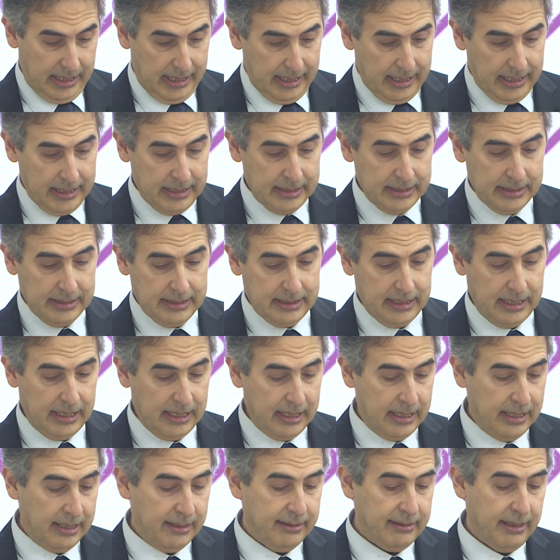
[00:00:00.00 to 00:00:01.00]
And
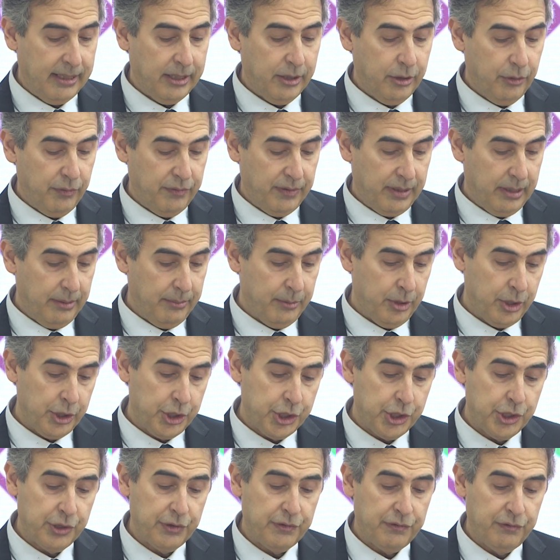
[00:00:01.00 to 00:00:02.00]
I thank you very
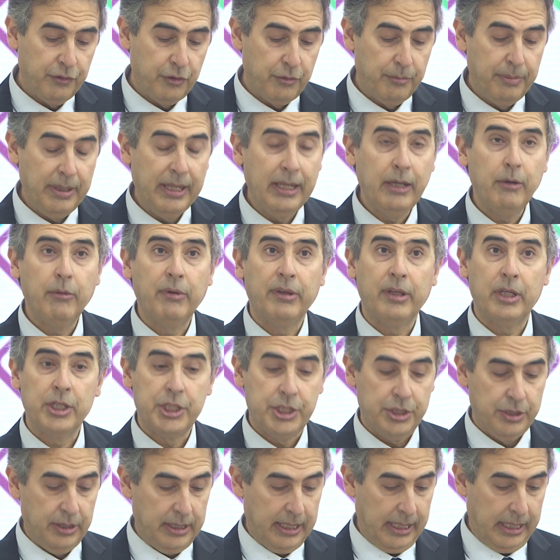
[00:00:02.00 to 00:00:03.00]
much for being with
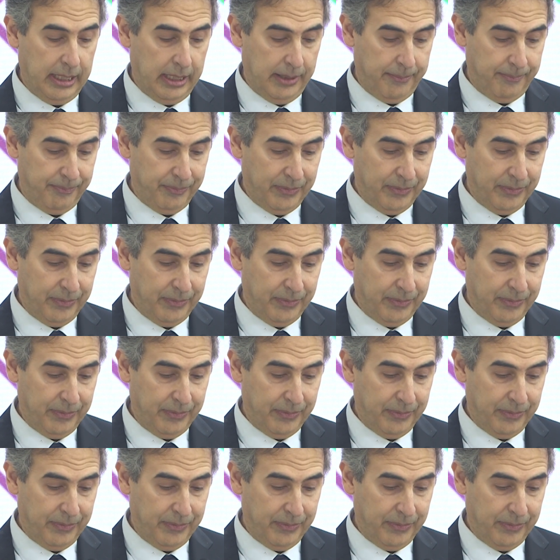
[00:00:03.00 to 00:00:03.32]
us today.